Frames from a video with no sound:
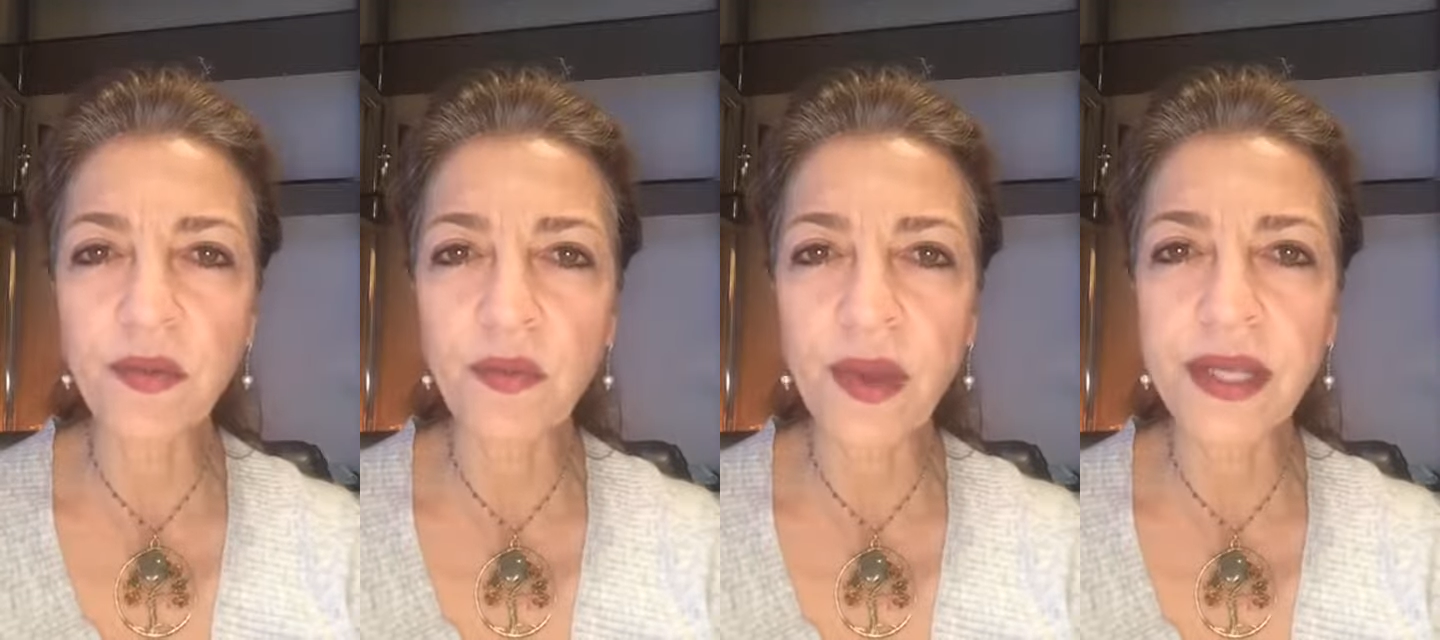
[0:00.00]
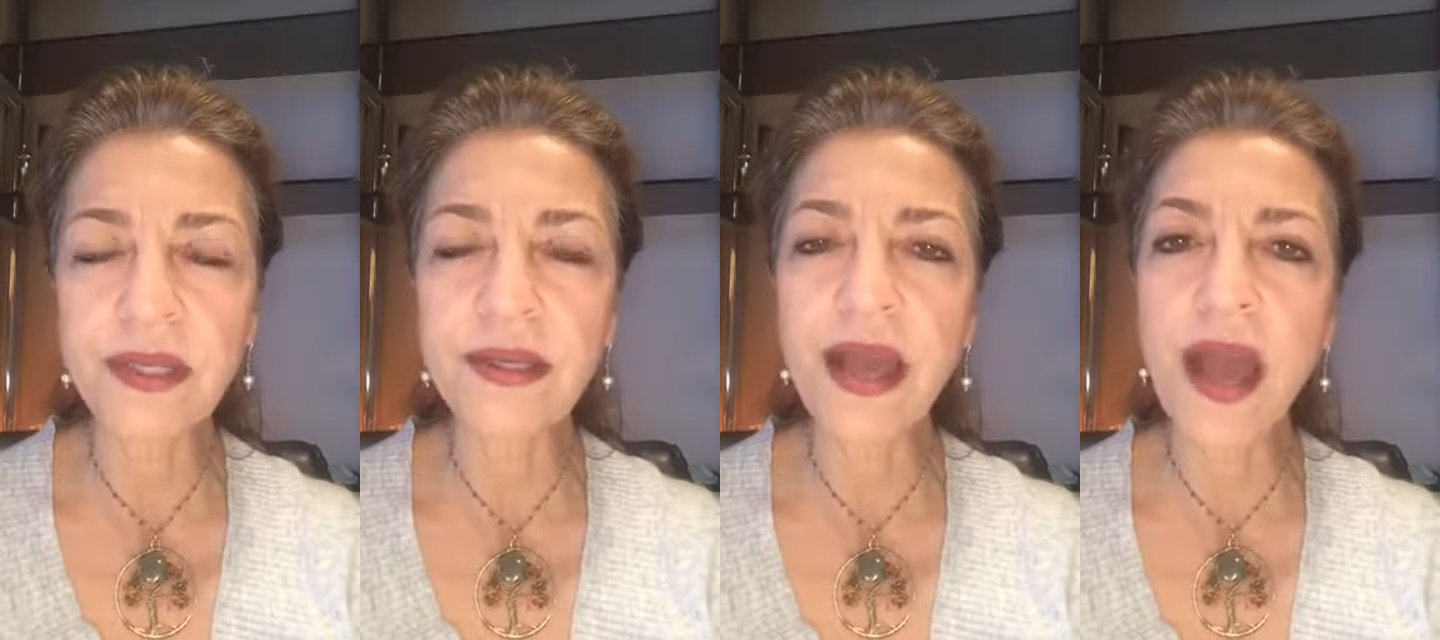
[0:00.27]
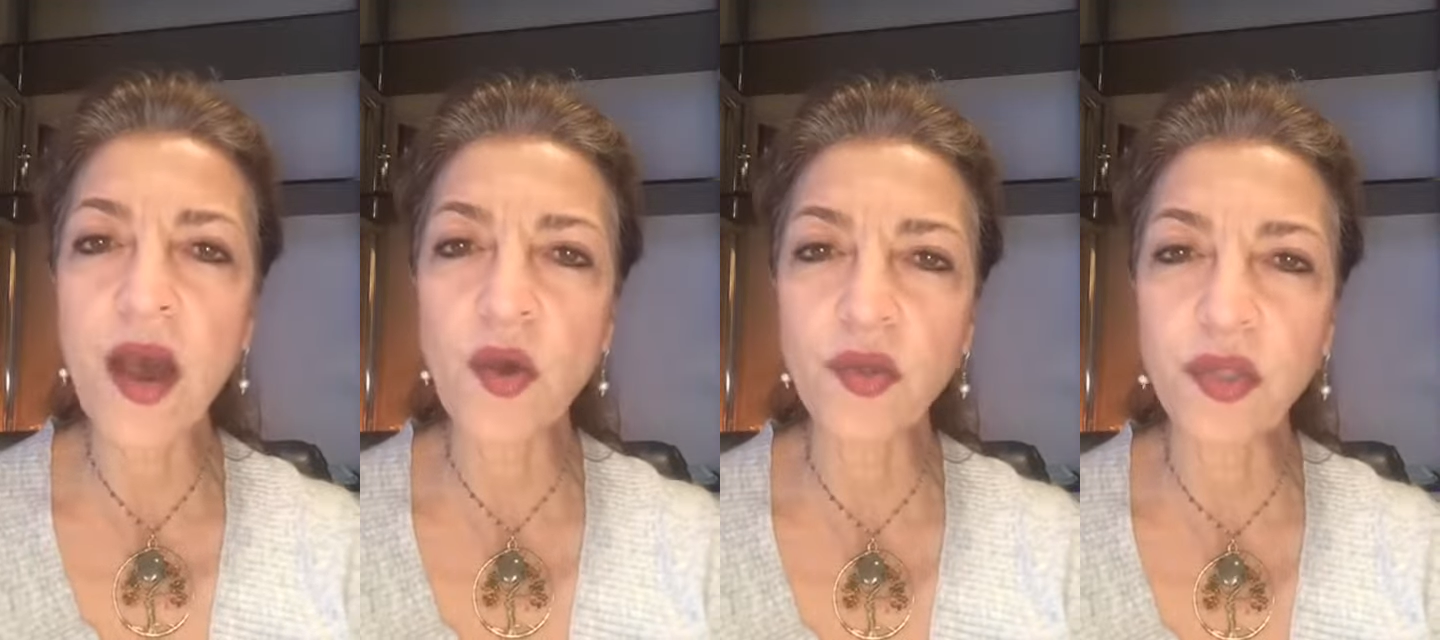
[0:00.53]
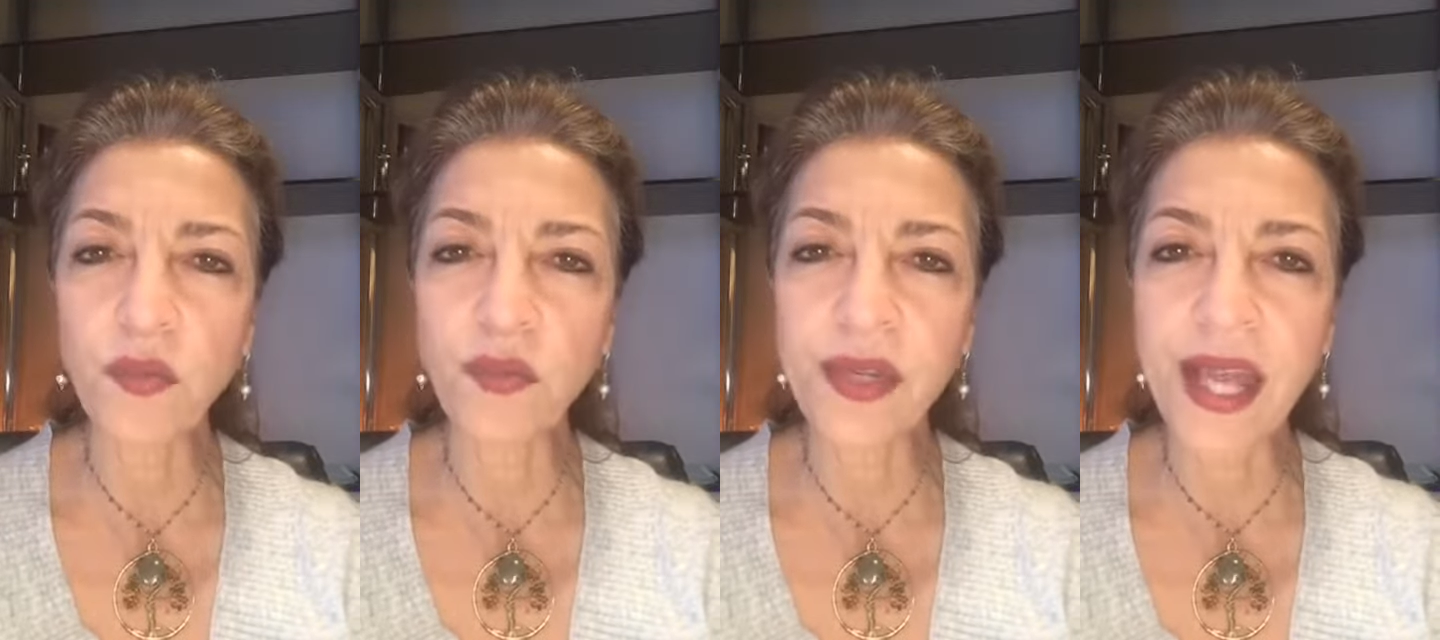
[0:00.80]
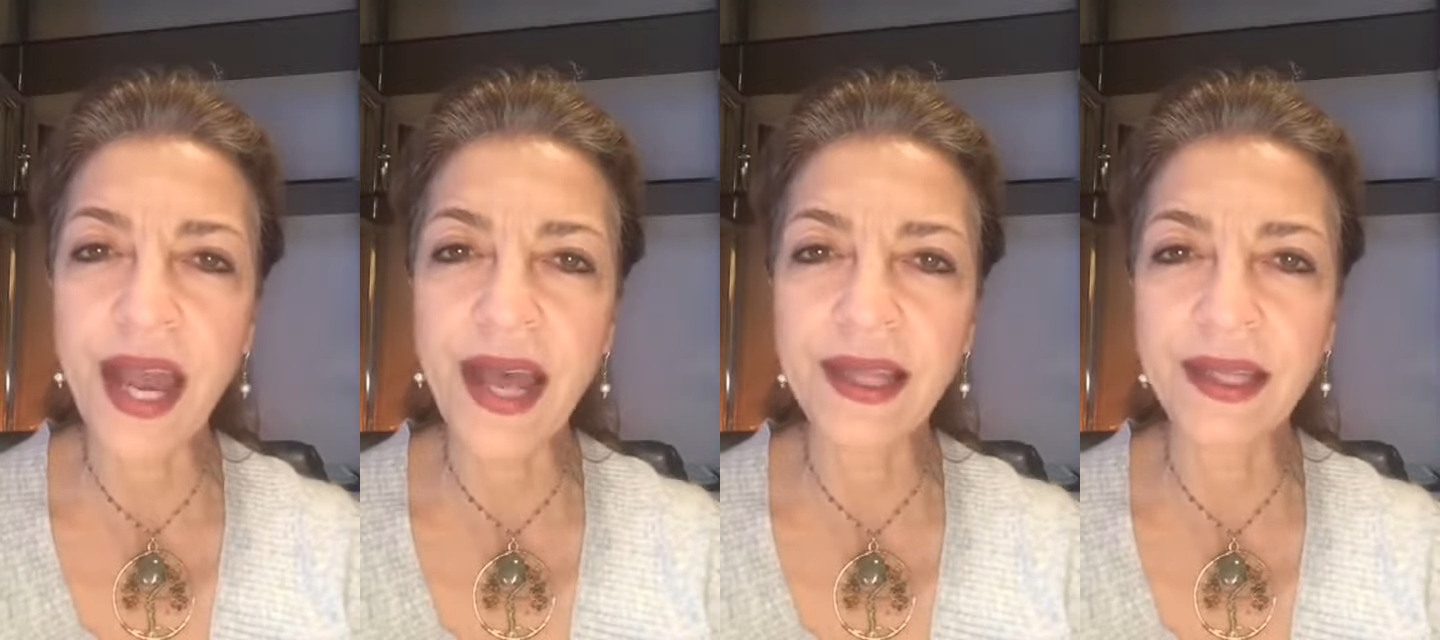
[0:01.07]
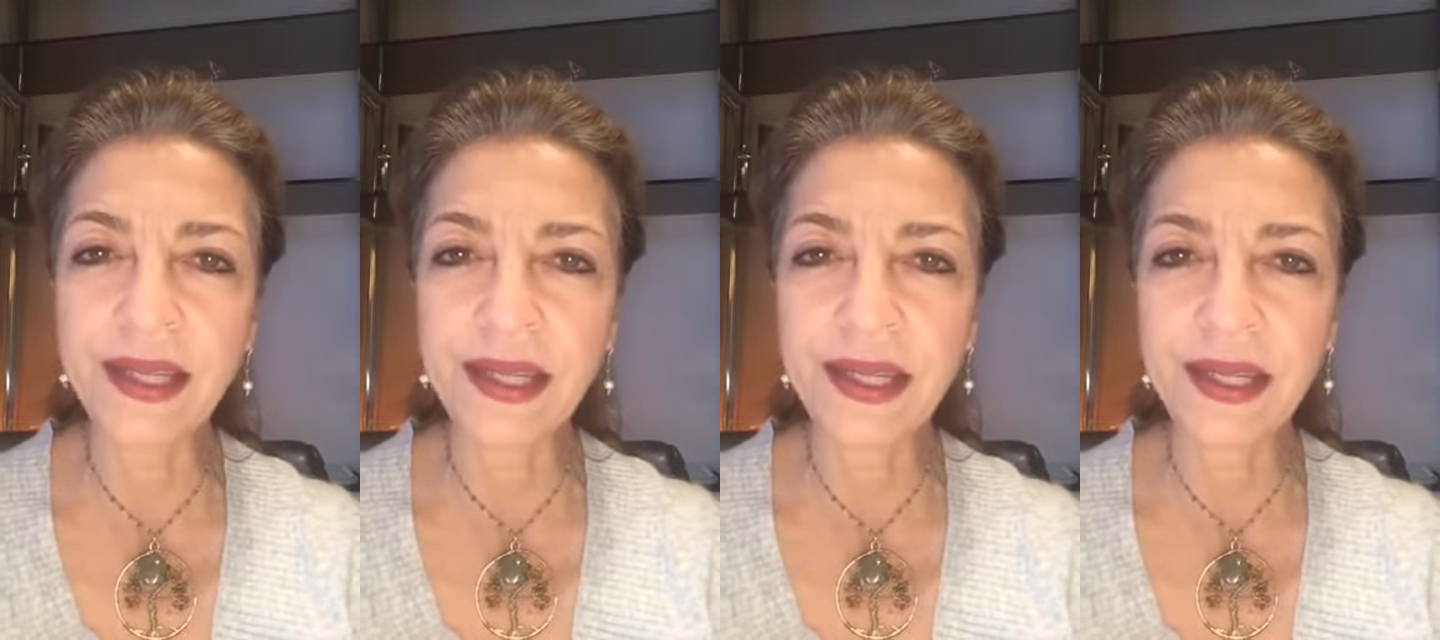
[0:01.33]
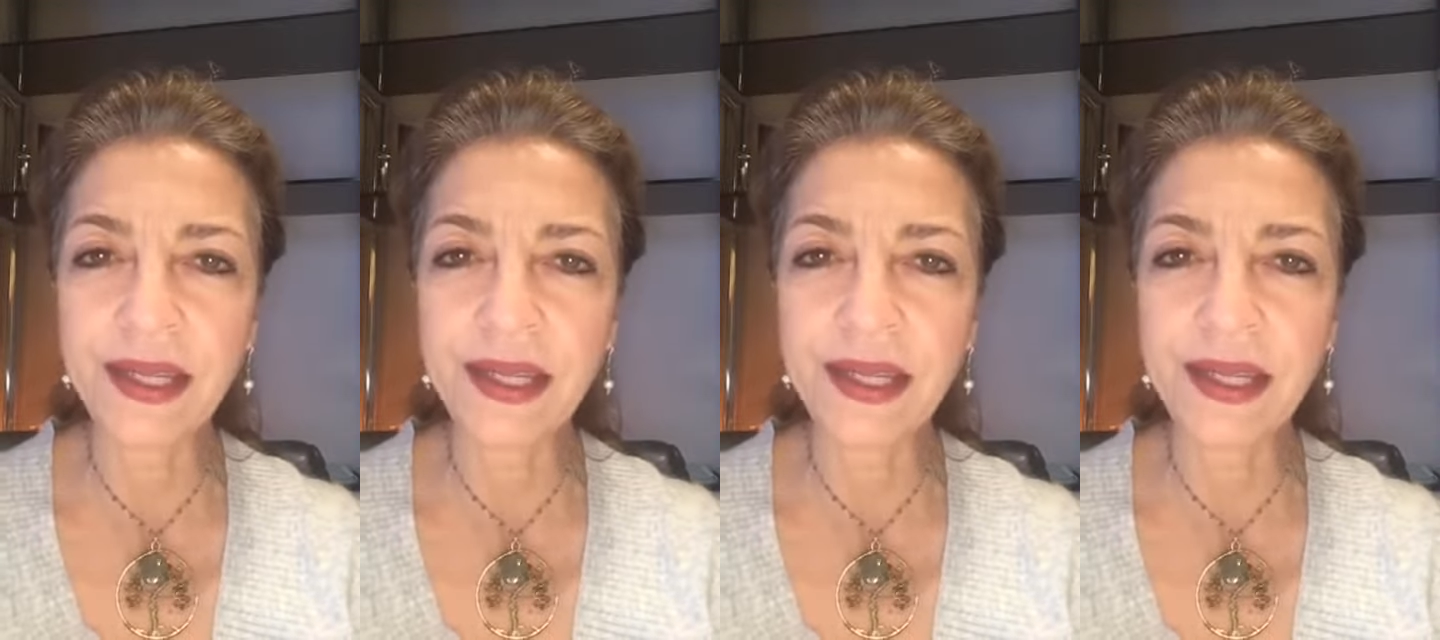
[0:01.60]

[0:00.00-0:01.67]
right now, the reality,